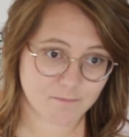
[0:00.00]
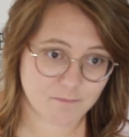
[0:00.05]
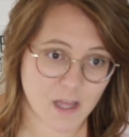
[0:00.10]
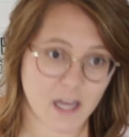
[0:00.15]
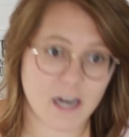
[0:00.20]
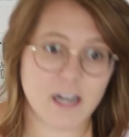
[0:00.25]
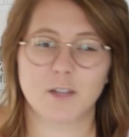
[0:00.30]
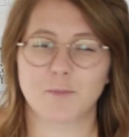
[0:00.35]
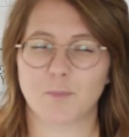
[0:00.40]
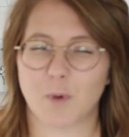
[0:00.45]

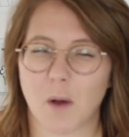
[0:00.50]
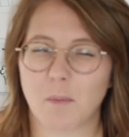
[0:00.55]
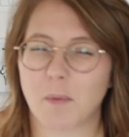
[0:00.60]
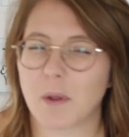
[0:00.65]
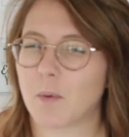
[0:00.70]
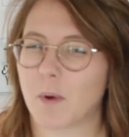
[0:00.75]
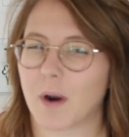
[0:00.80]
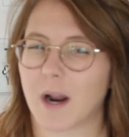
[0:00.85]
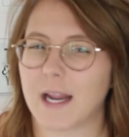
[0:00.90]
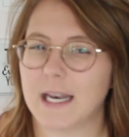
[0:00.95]
That is
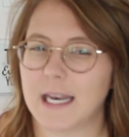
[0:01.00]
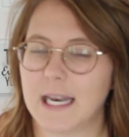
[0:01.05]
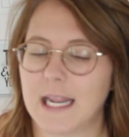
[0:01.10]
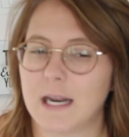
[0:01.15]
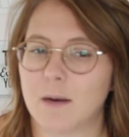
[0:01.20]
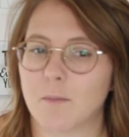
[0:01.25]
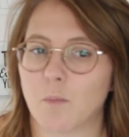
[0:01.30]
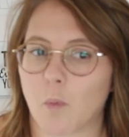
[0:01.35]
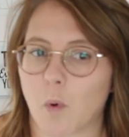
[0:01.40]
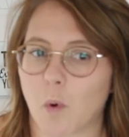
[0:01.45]
probably what I
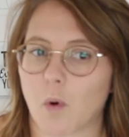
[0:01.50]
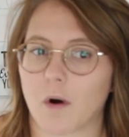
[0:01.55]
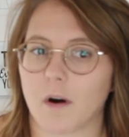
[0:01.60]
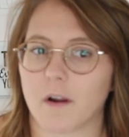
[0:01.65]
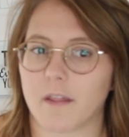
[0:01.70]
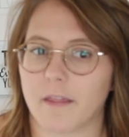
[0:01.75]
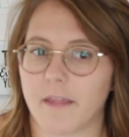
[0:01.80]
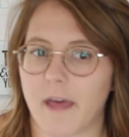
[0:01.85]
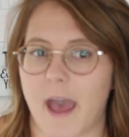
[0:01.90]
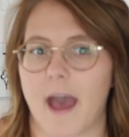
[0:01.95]
need
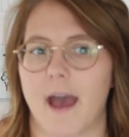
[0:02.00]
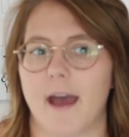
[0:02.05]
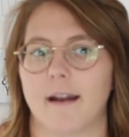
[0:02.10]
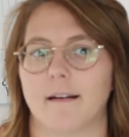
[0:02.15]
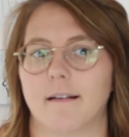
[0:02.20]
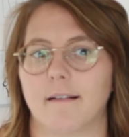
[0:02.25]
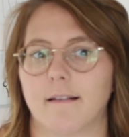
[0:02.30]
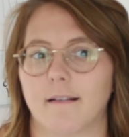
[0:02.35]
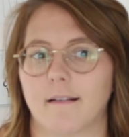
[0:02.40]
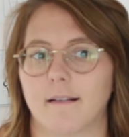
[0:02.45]
more
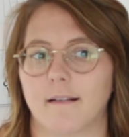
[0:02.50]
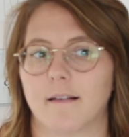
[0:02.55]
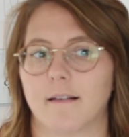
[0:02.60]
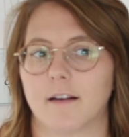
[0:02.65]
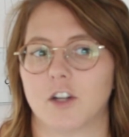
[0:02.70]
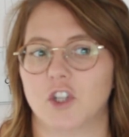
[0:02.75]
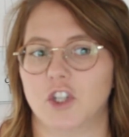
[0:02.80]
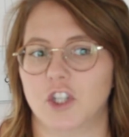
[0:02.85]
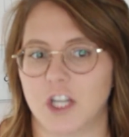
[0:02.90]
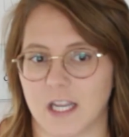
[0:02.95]
than
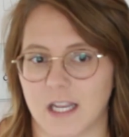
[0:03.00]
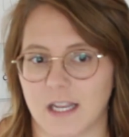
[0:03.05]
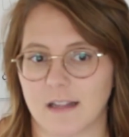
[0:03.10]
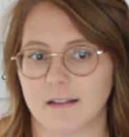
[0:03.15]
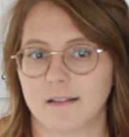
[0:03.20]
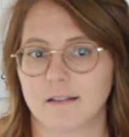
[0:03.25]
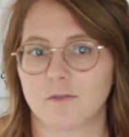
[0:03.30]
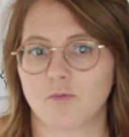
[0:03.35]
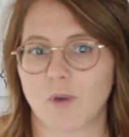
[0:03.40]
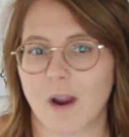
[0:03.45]

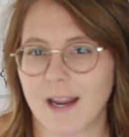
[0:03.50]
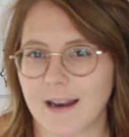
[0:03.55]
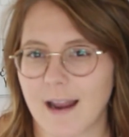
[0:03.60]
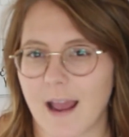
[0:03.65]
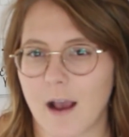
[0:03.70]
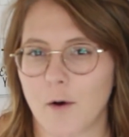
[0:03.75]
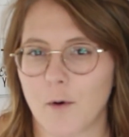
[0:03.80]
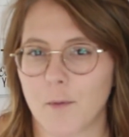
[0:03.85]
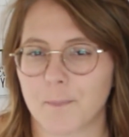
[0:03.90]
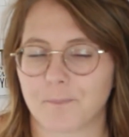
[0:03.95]
jeans right
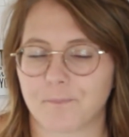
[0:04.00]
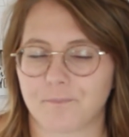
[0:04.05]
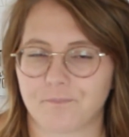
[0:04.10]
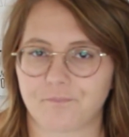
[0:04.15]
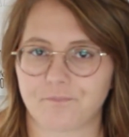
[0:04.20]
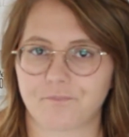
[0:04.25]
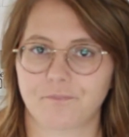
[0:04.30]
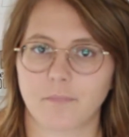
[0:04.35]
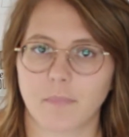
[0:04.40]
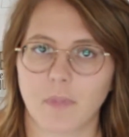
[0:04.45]
now,
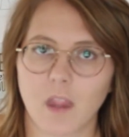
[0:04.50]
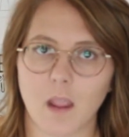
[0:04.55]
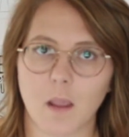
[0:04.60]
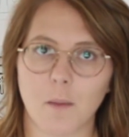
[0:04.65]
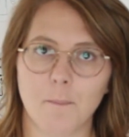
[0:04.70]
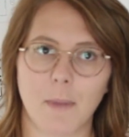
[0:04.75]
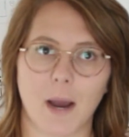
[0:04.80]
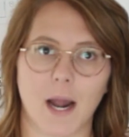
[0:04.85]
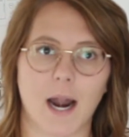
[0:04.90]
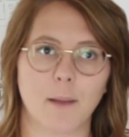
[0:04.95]

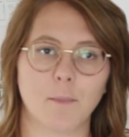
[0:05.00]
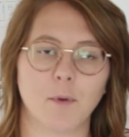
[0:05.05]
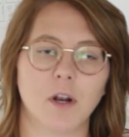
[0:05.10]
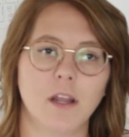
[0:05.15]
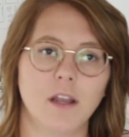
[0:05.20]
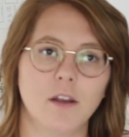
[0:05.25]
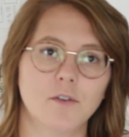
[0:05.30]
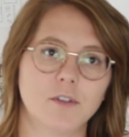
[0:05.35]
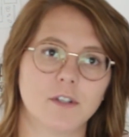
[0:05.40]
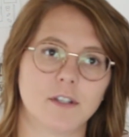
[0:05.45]
but I'm
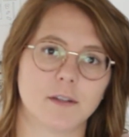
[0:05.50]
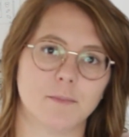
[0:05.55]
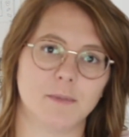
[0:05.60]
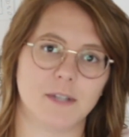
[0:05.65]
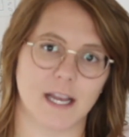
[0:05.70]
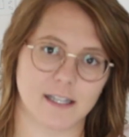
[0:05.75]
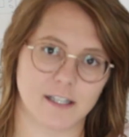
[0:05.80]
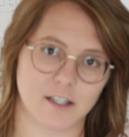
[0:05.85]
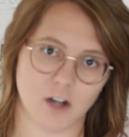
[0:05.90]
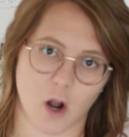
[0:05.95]
gonna use some
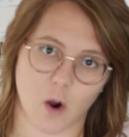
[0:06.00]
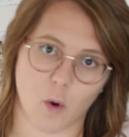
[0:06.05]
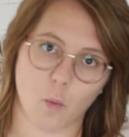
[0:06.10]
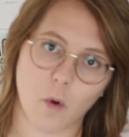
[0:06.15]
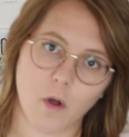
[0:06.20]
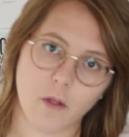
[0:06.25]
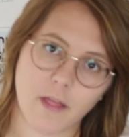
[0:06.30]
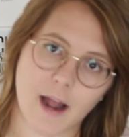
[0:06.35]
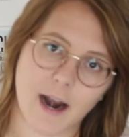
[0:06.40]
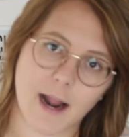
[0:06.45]
dead stock
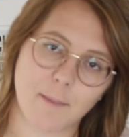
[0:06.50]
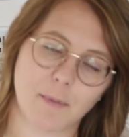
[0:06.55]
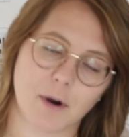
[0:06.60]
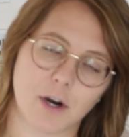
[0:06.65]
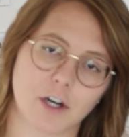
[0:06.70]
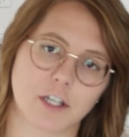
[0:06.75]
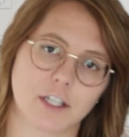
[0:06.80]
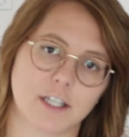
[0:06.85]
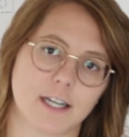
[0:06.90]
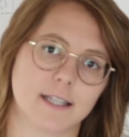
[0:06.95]
wool that I
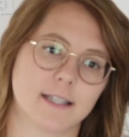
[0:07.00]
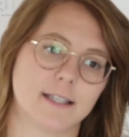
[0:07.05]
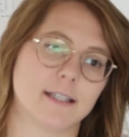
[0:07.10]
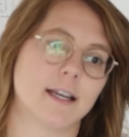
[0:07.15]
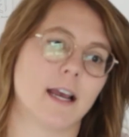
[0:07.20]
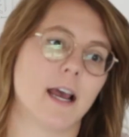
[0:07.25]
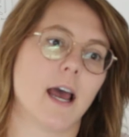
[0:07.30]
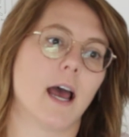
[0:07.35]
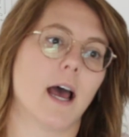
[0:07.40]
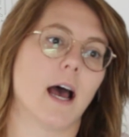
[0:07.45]

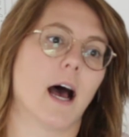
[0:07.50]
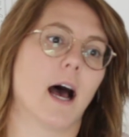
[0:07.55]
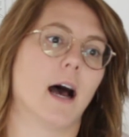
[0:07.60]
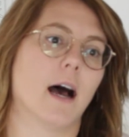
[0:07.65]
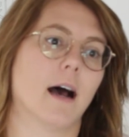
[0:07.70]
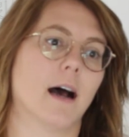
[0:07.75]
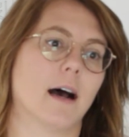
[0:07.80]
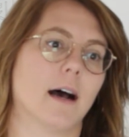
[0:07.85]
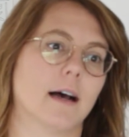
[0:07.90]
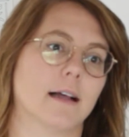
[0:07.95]
purchased
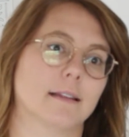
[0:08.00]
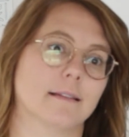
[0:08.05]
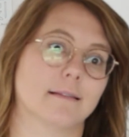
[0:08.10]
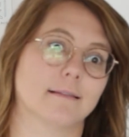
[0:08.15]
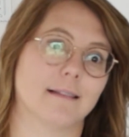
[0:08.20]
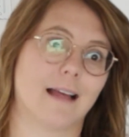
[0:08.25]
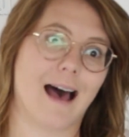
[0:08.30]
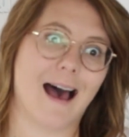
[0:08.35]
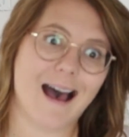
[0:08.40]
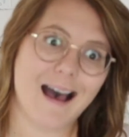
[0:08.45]

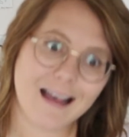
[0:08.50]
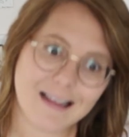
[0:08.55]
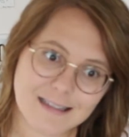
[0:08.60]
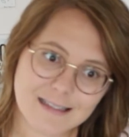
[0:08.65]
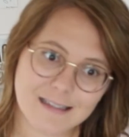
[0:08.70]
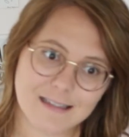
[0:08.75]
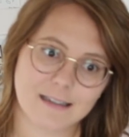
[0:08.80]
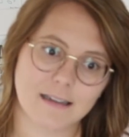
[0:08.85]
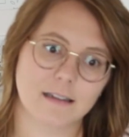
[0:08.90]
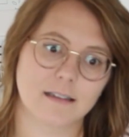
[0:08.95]

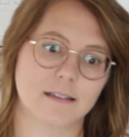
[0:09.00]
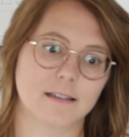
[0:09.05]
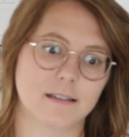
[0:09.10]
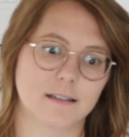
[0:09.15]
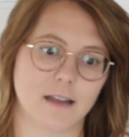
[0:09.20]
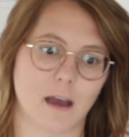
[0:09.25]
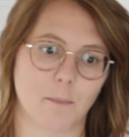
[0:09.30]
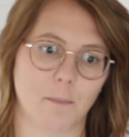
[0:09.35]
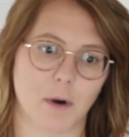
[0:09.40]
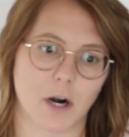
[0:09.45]
last
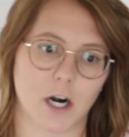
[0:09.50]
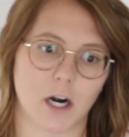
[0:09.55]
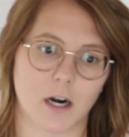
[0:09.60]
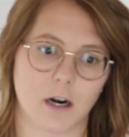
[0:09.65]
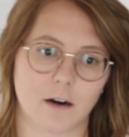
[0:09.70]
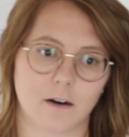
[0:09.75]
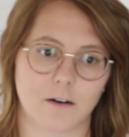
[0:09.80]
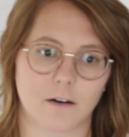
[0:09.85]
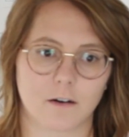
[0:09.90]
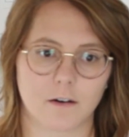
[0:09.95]

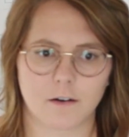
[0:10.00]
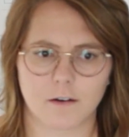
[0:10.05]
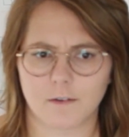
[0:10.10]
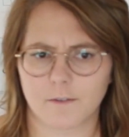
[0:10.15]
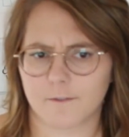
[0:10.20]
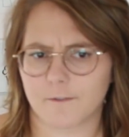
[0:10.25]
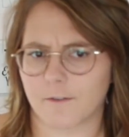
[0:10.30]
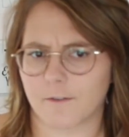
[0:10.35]
summer,